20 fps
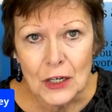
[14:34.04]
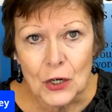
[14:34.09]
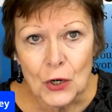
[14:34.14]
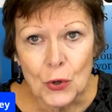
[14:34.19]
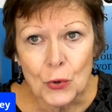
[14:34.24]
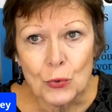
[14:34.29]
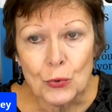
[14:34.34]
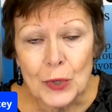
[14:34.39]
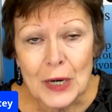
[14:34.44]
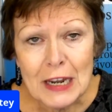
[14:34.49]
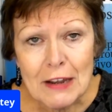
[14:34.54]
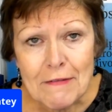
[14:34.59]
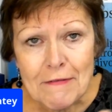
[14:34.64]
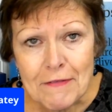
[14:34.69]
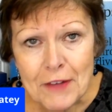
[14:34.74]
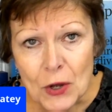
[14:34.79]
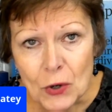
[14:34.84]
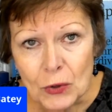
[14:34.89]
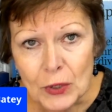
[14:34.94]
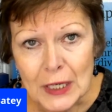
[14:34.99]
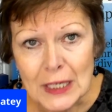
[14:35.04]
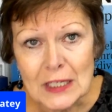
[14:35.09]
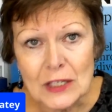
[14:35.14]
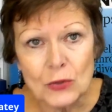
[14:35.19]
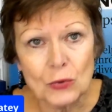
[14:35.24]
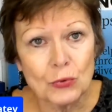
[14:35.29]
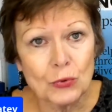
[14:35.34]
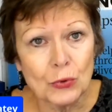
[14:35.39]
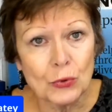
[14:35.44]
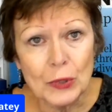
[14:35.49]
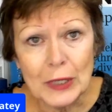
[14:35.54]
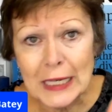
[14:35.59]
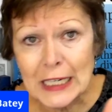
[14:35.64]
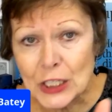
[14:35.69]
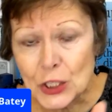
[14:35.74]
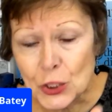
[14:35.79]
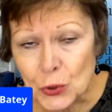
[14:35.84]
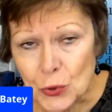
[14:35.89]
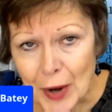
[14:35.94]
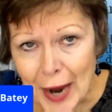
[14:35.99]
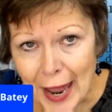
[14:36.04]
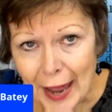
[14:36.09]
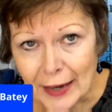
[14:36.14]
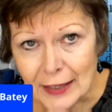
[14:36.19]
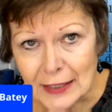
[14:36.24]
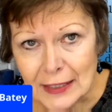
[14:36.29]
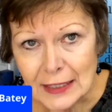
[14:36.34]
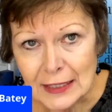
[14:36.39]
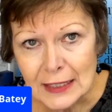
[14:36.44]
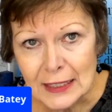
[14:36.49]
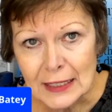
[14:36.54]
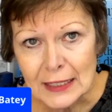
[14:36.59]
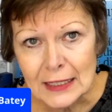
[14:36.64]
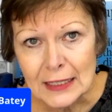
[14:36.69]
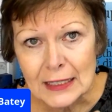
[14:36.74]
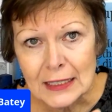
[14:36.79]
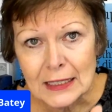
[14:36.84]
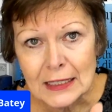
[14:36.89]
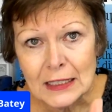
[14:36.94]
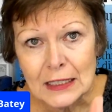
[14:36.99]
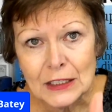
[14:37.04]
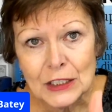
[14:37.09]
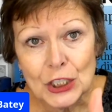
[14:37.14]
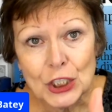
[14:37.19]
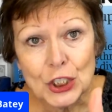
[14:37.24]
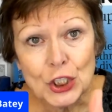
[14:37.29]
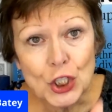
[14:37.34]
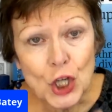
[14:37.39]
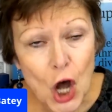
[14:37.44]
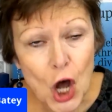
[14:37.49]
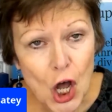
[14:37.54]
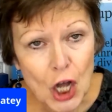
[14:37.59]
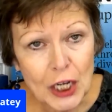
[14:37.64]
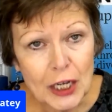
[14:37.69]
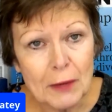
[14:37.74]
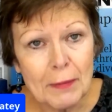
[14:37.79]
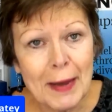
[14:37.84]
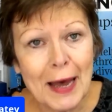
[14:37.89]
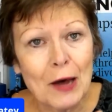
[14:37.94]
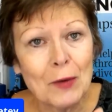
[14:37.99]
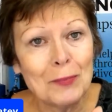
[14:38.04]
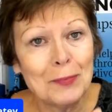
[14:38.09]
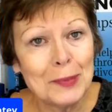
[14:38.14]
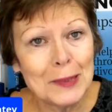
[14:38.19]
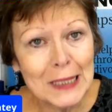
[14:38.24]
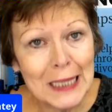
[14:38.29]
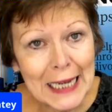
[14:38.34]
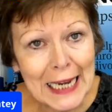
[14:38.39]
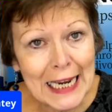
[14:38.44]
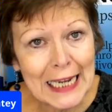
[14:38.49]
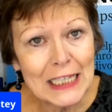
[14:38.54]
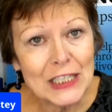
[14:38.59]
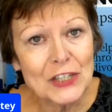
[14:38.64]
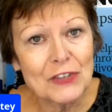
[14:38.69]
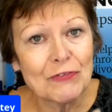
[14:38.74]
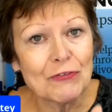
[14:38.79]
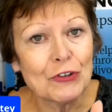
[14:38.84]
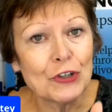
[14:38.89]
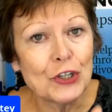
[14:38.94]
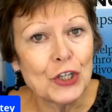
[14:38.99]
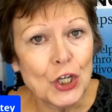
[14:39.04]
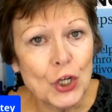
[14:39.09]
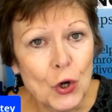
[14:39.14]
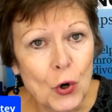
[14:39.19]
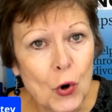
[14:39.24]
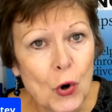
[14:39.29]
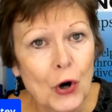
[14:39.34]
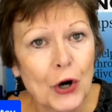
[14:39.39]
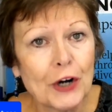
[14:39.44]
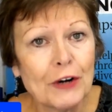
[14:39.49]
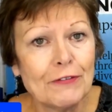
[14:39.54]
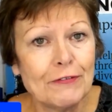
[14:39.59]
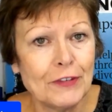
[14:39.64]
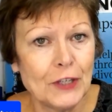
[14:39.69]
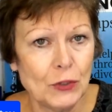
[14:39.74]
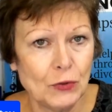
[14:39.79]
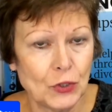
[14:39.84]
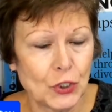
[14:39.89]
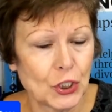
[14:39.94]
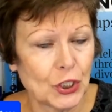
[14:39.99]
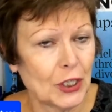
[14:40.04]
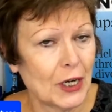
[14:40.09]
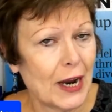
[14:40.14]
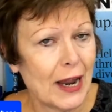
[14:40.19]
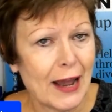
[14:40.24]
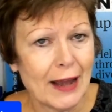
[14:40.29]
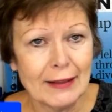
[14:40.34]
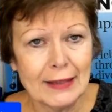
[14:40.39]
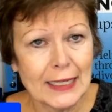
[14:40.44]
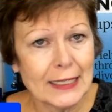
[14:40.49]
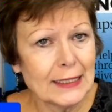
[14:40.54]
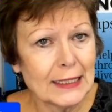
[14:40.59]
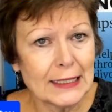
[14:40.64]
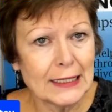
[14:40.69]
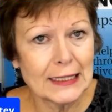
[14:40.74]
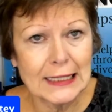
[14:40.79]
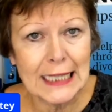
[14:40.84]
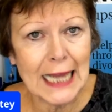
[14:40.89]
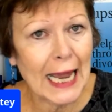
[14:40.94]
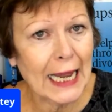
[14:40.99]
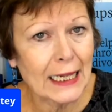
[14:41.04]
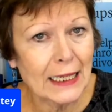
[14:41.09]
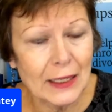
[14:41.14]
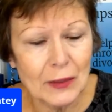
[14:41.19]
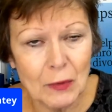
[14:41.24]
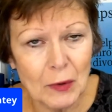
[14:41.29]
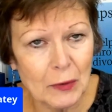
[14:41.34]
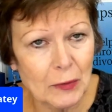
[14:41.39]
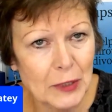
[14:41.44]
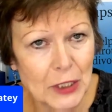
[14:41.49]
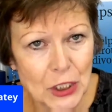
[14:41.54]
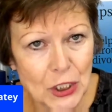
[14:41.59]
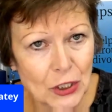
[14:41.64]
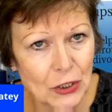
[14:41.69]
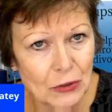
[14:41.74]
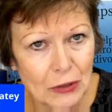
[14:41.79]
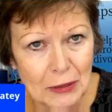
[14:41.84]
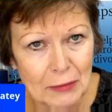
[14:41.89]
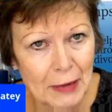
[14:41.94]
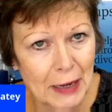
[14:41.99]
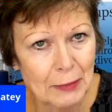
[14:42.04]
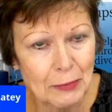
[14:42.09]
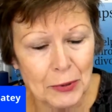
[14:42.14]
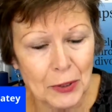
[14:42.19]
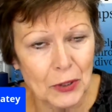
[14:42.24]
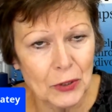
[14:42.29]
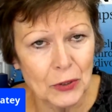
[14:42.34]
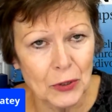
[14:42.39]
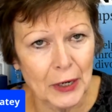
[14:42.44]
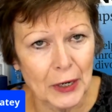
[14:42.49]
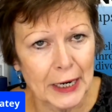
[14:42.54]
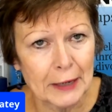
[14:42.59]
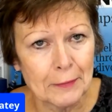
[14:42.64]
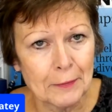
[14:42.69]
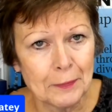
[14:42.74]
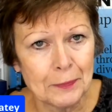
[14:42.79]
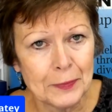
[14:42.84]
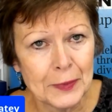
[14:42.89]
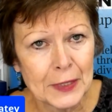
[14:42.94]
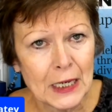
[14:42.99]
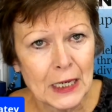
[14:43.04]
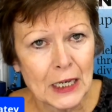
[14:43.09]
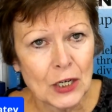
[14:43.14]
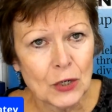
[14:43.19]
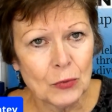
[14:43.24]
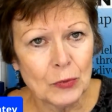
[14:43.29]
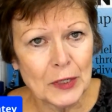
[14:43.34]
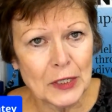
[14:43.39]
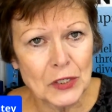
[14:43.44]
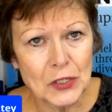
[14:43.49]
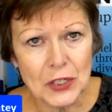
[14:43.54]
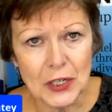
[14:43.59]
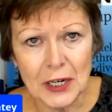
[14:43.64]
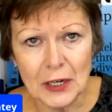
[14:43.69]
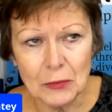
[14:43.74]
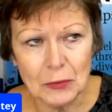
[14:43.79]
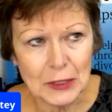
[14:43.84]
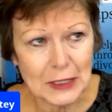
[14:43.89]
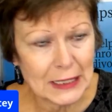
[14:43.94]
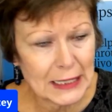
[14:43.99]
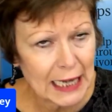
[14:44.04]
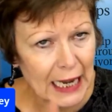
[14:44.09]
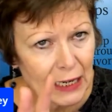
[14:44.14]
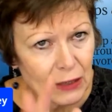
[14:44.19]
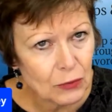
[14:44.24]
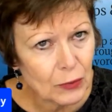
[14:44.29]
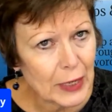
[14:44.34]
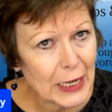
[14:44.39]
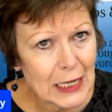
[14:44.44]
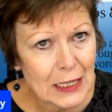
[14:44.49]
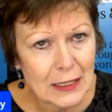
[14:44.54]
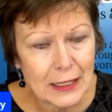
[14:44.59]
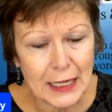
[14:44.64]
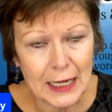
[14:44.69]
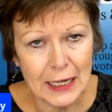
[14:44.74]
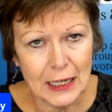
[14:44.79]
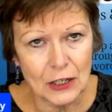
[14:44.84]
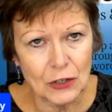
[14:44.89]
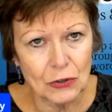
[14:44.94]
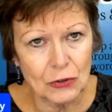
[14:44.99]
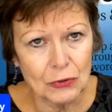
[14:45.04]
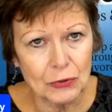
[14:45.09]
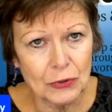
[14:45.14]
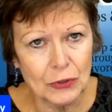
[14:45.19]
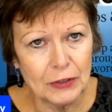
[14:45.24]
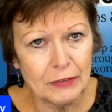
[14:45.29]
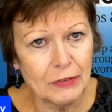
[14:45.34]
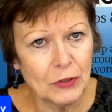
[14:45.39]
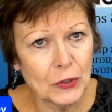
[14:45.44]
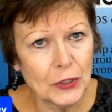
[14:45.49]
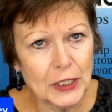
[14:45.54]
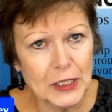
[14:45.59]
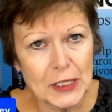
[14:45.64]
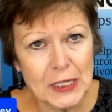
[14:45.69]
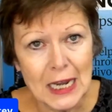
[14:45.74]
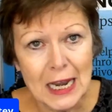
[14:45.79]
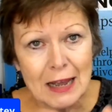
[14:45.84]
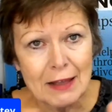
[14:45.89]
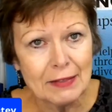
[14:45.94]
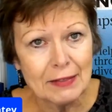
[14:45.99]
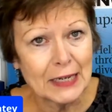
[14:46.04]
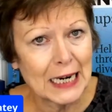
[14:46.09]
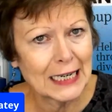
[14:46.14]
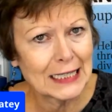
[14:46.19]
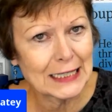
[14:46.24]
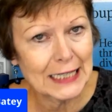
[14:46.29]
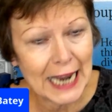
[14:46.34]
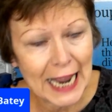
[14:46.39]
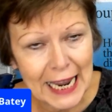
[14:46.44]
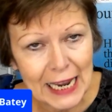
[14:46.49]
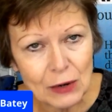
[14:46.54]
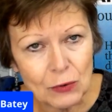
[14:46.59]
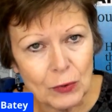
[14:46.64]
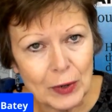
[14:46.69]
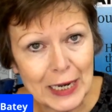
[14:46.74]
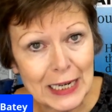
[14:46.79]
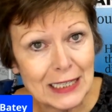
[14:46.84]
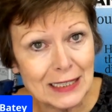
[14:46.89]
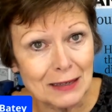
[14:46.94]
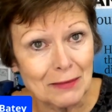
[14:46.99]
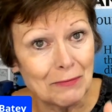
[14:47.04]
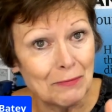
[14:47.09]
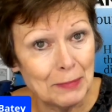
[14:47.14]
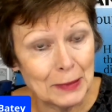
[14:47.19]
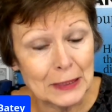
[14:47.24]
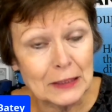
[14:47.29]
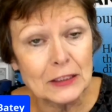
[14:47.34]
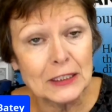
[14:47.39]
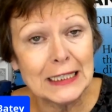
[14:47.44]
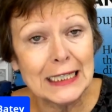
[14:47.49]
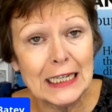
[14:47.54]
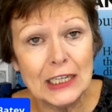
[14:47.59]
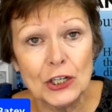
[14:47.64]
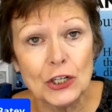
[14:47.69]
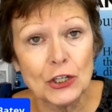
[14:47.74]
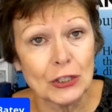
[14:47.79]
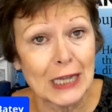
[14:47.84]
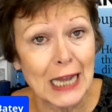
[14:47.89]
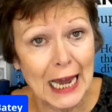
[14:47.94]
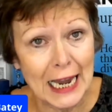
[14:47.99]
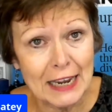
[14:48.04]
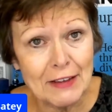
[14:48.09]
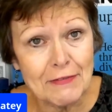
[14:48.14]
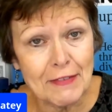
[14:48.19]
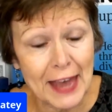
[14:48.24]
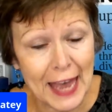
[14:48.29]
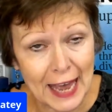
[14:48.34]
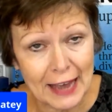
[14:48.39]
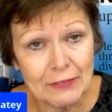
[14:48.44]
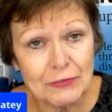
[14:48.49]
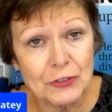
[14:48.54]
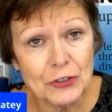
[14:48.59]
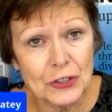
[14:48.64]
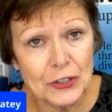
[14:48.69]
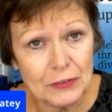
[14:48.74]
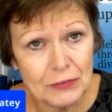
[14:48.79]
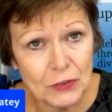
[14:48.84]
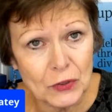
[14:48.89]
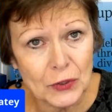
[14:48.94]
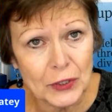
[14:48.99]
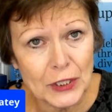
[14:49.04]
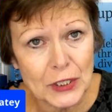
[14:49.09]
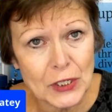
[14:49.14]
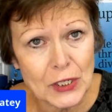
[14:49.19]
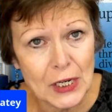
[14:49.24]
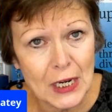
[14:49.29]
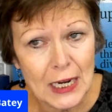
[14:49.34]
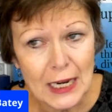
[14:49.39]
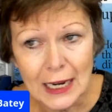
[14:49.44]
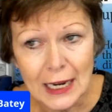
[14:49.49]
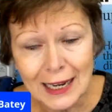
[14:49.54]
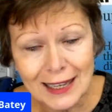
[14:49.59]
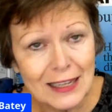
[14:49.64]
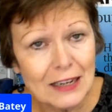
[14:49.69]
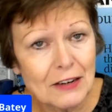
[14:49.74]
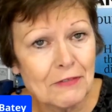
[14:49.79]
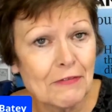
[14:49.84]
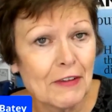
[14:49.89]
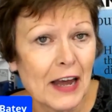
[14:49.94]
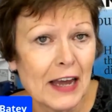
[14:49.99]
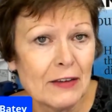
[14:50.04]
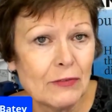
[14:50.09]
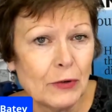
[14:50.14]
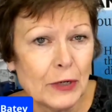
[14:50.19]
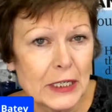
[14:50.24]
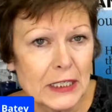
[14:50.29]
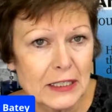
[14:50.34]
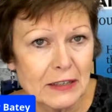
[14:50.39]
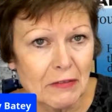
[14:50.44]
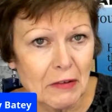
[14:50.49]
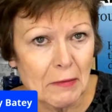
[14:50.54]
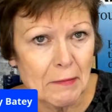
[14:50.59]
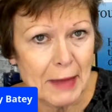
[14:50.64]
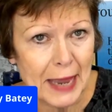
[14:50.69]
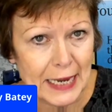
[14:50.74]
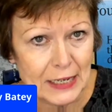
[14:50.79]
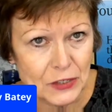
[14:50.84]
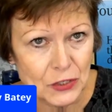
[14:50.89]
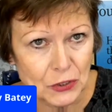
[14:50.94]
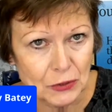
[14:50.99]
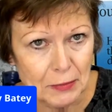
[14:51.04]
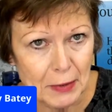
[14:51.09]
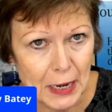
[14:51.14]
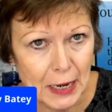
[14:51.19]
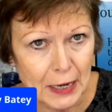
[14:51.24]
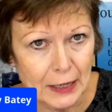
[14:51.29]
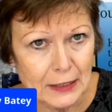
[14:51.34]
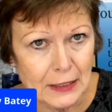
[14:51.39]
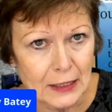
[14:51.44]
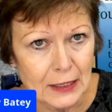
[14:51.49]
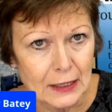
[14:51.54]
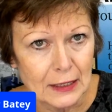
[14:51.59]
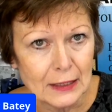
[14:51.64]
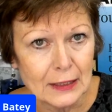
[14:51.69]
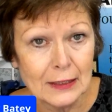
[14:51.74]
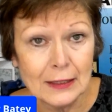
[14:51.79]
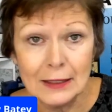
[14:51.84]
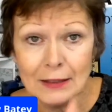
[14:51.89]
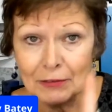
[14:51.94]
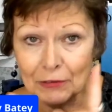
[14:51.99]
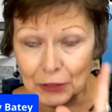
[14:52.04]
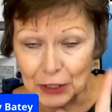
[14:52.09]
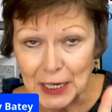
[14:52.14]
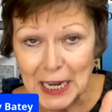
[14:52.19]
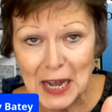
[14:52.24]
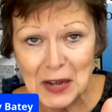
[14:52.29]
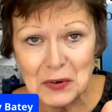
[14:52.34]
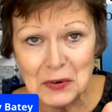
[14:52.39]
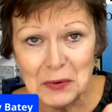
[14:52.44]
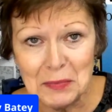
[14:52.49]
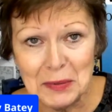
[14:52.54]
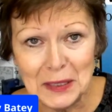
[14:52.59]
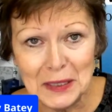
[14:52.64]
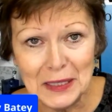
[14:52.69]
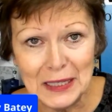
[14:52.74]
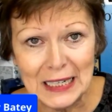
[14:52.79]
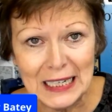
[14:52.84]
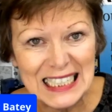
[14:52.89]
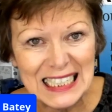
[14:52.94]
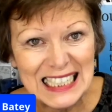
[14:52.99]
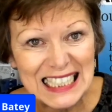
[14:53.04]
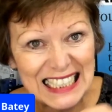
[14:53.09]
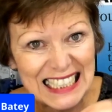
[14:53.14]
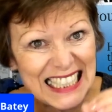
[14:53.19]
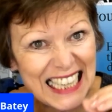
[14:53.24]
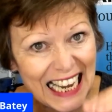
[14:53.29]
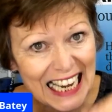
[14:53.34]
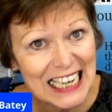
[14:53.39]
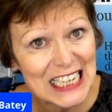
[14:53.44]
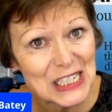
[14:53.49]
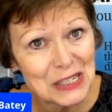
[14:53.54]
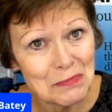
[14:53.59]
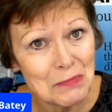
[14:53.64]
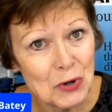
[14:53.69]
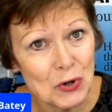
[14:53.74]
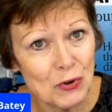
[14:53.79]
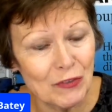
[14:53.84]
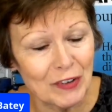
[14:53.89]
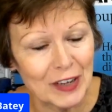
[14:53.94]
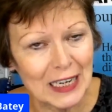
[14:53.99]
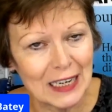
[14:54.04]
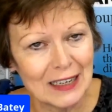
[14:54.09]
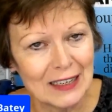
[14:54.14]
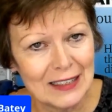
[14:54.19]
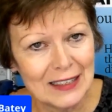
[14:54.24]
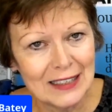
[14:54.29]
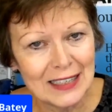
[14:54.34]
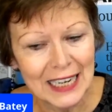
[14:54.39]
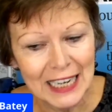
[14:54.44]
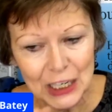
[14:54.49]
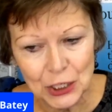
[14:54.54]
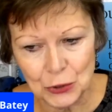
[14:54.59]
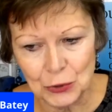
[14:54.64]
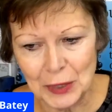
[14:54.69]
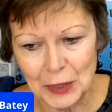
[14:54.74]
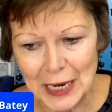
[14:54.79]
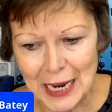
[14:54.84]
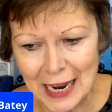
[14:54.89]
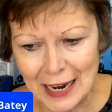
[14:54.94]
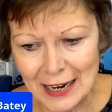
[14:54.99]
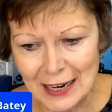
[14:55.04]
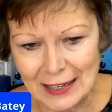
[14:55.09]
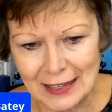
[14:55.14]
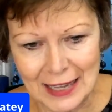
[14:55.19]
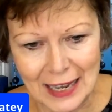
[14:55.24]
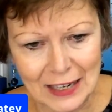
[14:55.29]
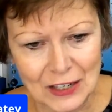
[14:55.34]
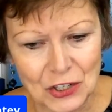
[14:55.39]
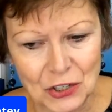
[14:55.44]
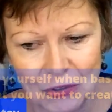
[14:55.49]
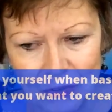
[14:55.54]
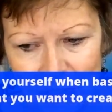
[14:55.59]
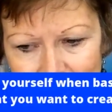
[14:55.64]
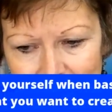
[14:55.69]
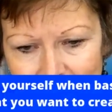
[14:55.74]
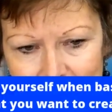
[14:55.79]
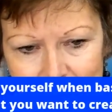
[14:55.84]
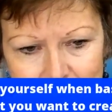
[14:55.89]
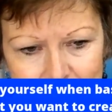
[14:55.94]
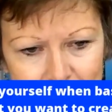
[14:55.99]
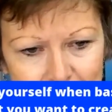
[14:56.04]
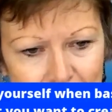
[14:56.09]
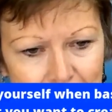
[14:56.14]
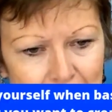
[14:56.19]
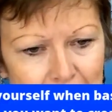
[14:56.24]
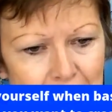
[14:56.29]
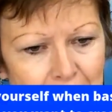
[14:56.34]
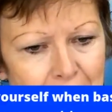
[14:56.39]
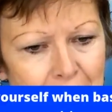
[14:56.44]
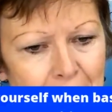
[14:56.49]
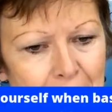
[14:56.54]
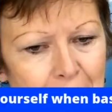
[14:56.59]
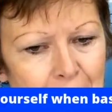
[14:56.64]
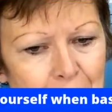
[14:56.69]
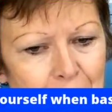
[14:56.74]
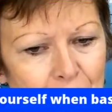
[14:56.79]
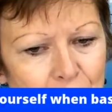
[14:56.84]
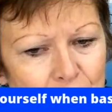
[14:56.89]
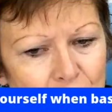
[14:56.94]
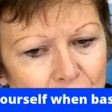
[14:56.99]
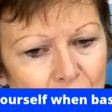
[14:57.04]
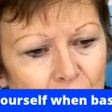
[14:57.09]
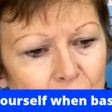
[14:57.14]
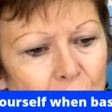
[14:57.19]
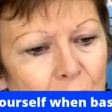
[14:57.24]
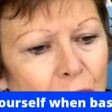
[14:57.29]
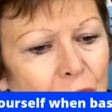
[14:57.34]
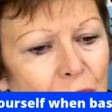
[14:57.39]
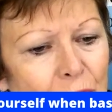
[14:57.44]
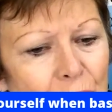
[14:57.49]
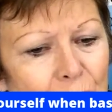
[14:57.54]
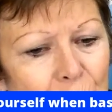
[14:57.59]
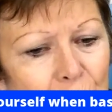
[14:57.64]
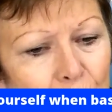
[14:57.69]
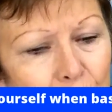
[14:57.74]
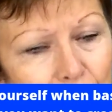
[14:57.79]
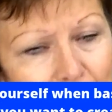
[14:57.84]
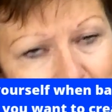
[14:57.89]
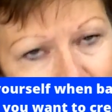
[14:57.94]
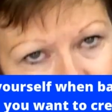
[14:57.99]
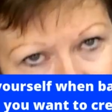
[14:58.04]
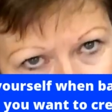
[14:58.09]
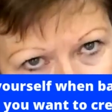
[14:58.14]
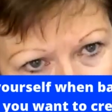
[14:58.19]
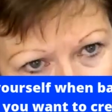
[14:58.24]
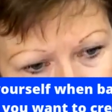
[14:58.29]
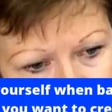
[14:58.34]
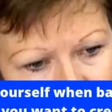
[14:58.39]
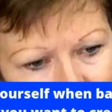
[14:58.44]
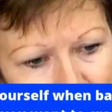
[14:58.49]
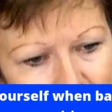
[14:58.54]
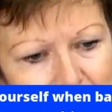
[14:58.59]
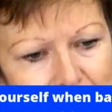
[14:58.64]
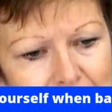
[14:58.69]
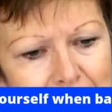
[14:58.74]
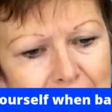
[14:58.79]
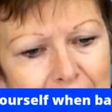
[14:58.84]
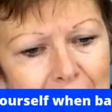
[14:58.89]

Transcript: refocus, redirect to talk about plans for your future. And that's exactly what we do in my program. We start with 10 weeks getting you through divorce, the next eight weeks of building your life after divorce, and then five weeks of a mastermind for accountability to get us moving and creating that new life. So refocus,